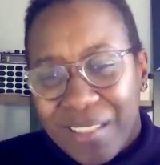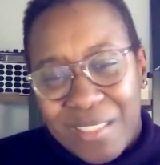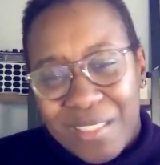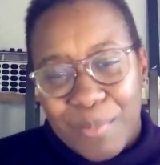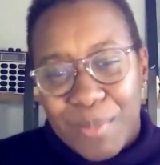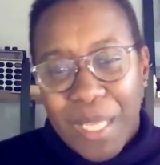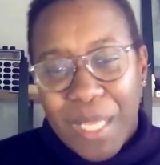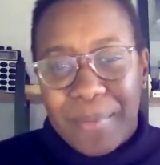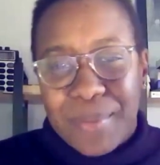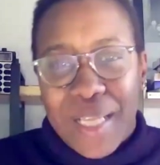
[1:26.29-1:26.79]

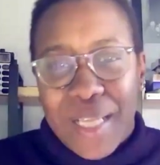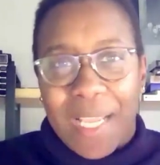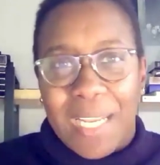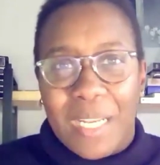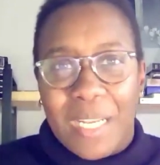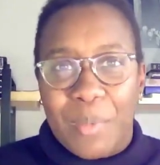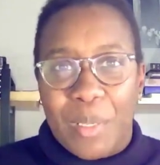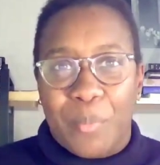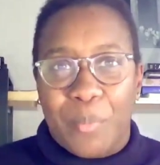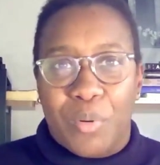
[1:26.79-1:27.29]
sometimes
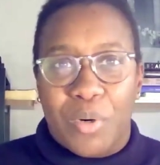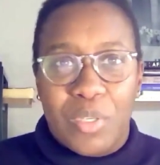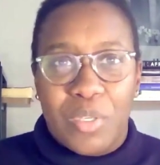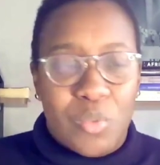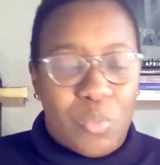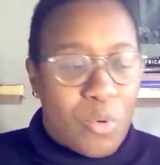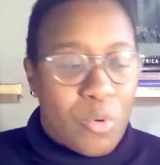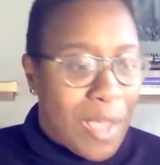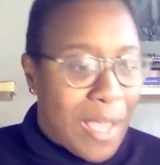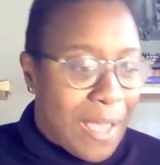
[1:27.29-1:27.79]
academic
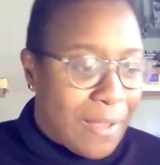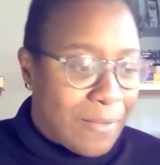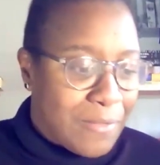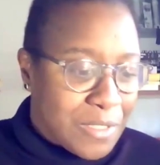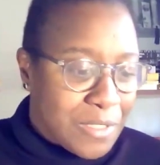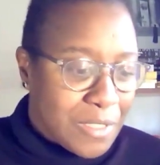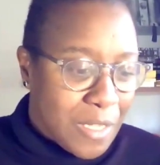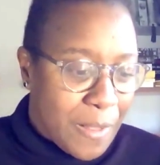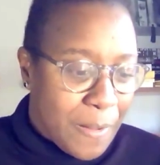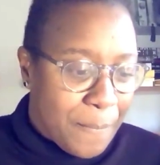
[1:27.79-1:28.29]
books will have
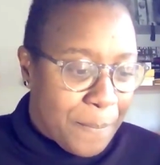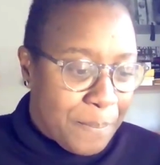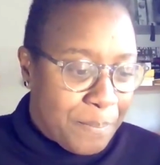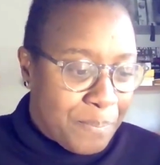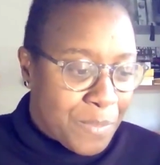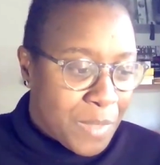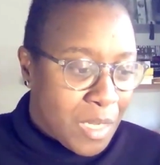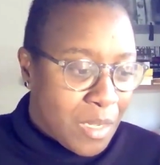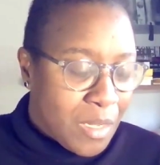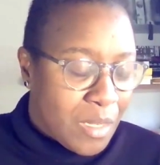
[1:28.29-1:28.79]

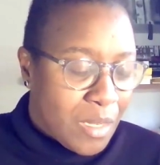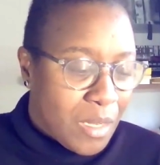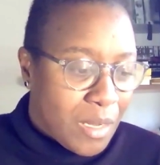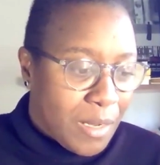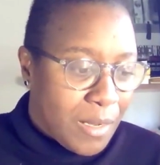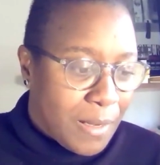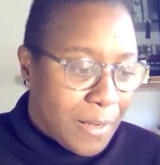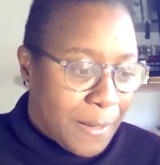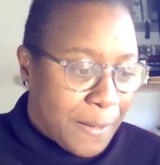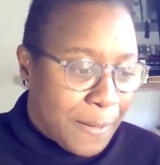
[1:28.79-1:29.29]
some
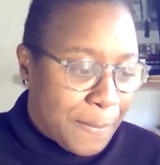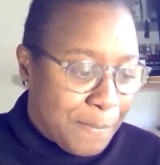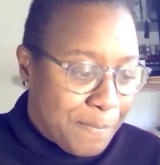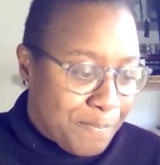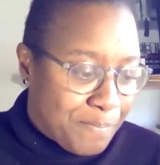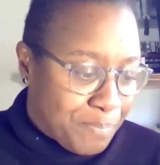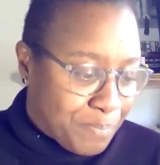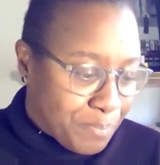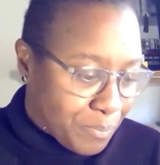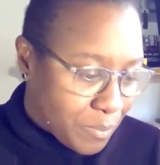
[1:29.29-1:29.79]

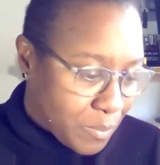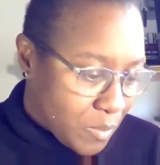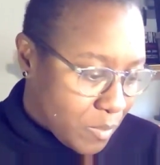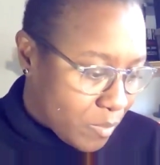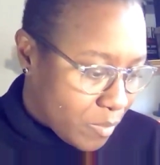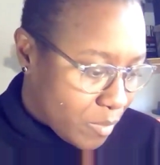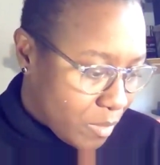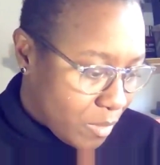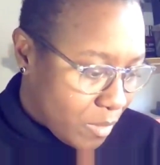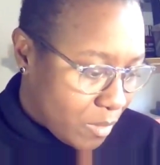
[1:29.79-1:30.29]
um,
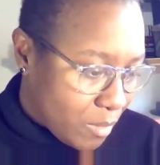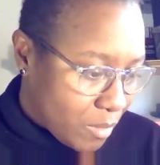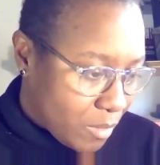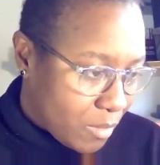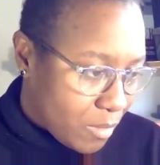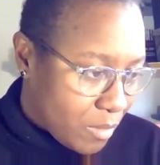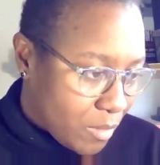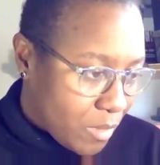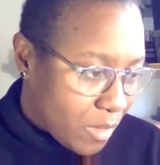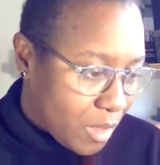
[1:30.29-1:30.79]

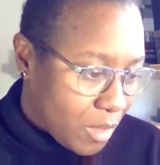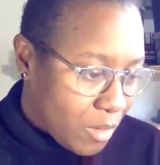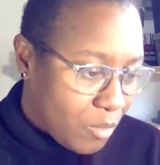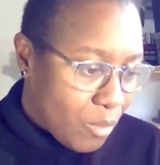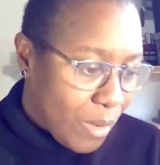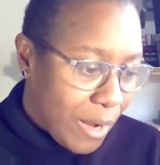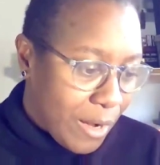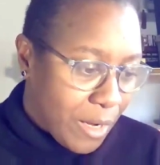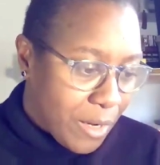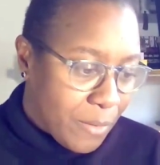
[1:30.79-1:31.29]

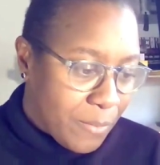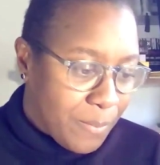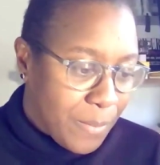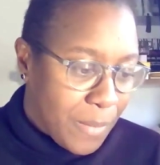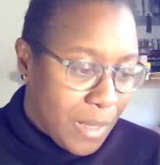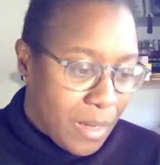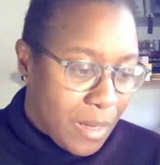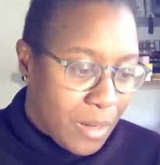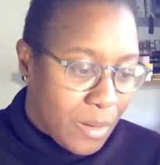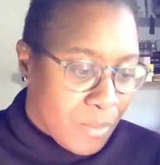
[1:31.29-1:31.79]

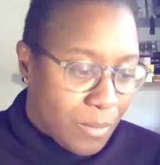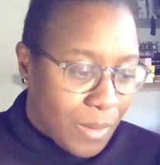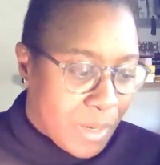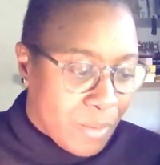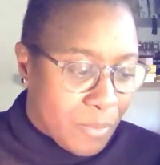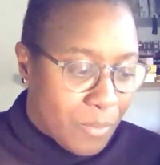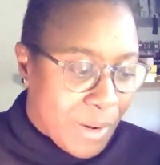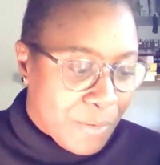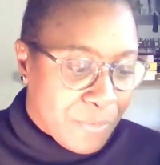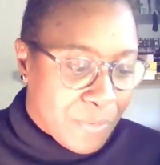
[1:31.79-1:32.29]

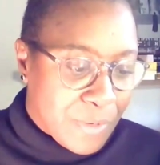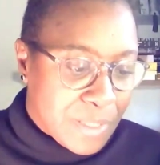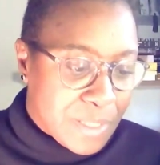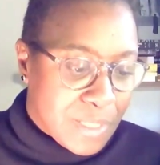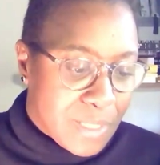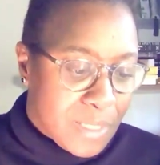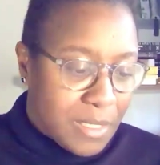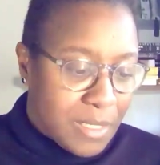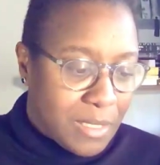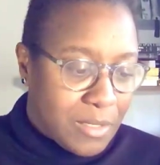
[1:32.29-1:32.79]

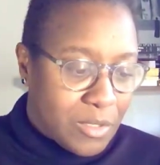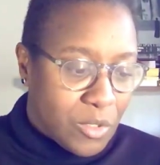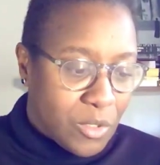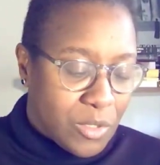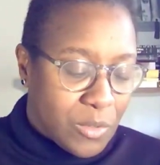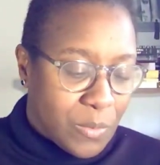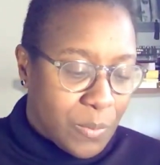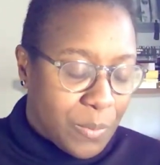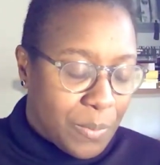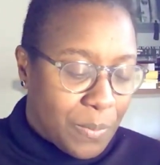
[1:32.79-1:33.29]
references or
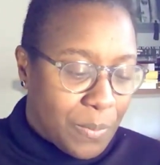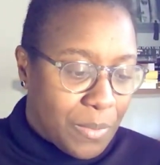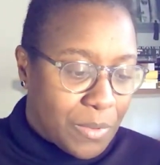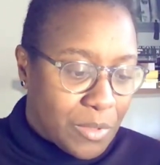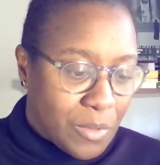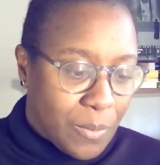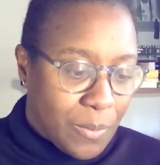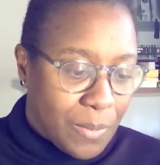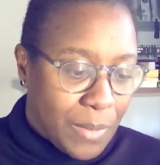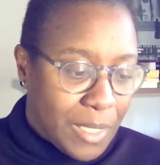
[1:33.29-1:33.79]

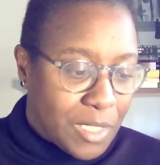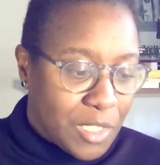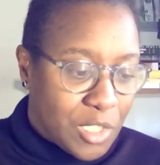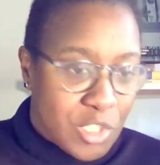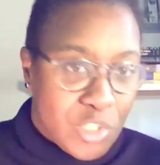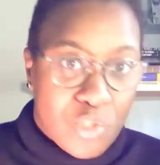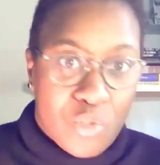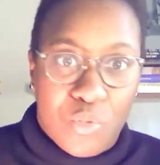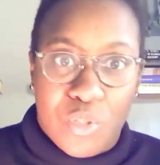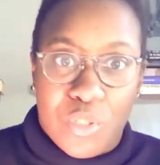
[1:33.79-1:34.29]
some
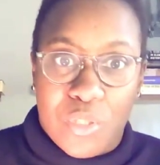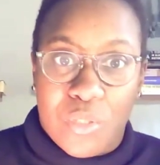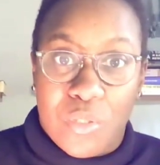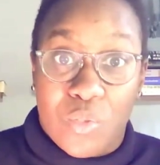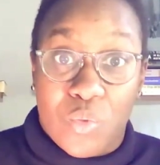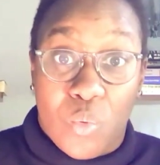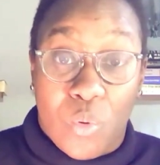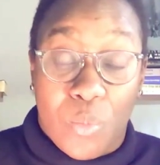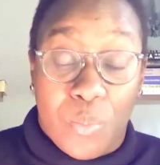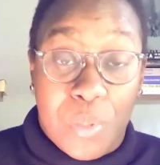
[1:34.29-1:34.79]

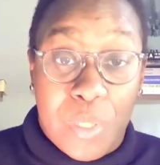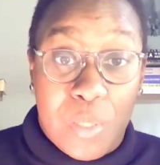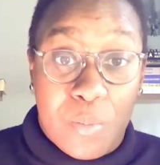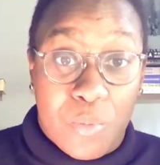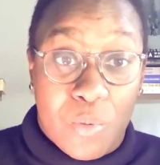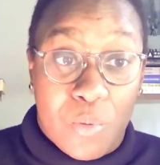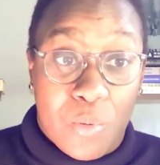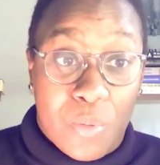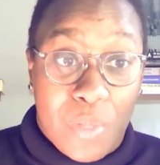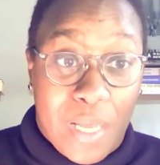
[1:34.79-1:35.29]
institutions or
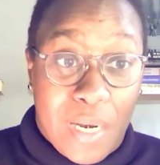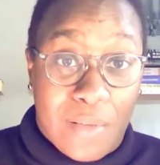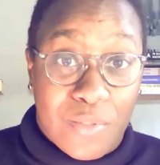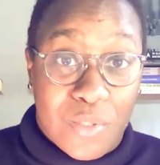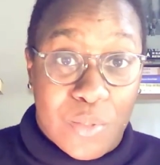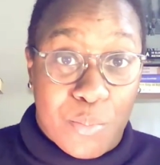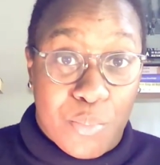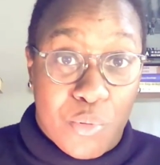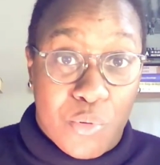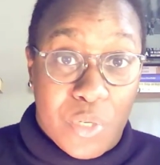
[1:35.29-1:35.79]
people that have
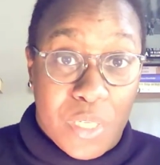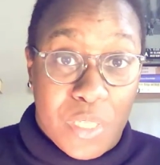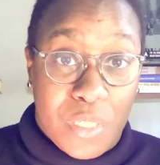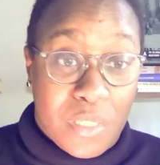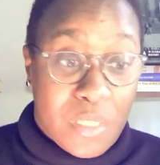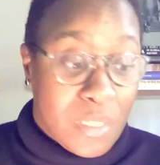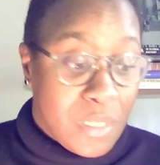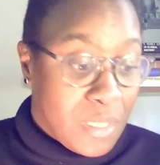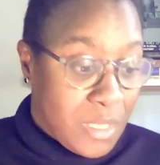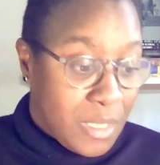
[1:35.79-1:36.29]

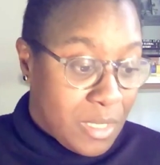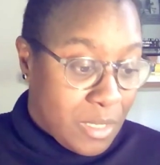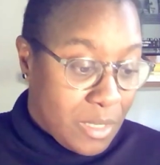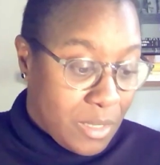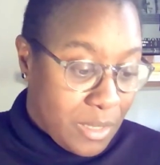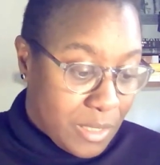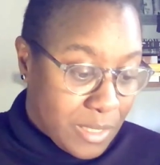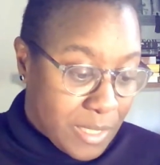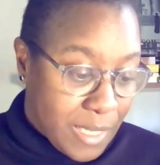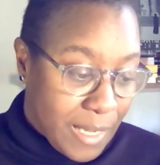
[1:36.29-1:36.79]
supported
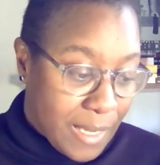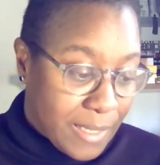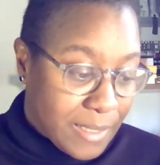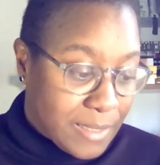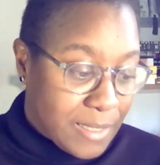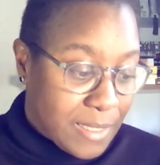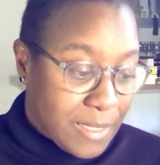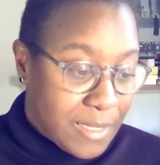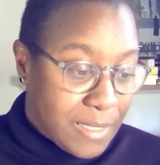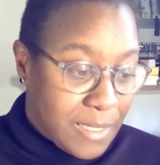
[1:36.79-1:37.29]
the
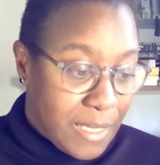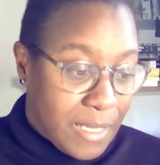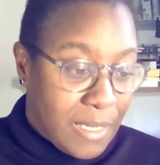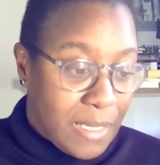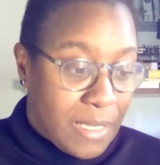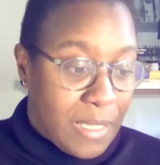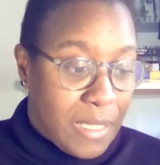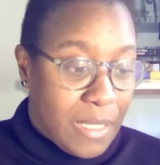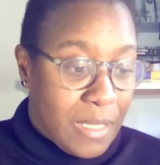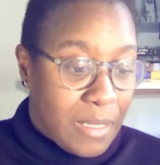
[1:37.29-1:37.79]
text and
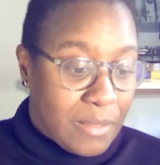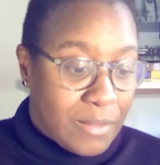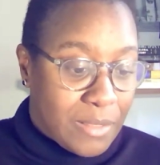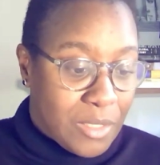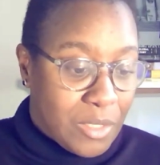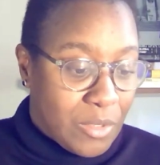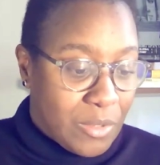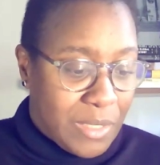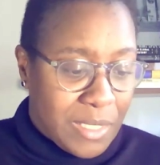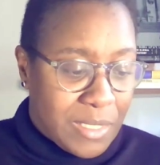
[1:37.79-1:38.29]
say
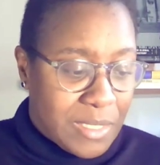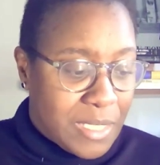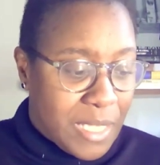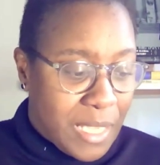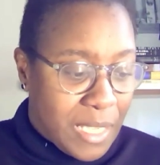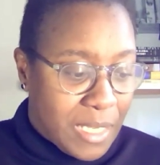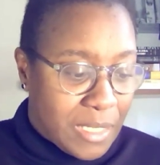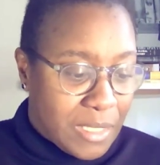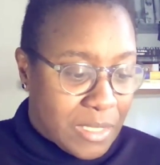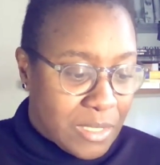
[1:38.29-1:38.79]
that
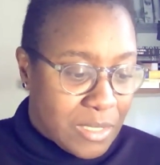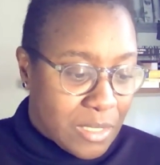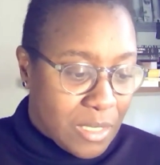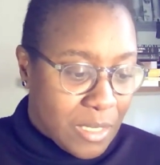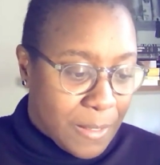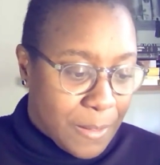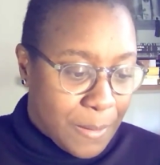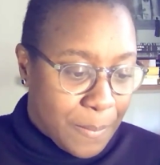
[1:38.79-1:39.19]
say it's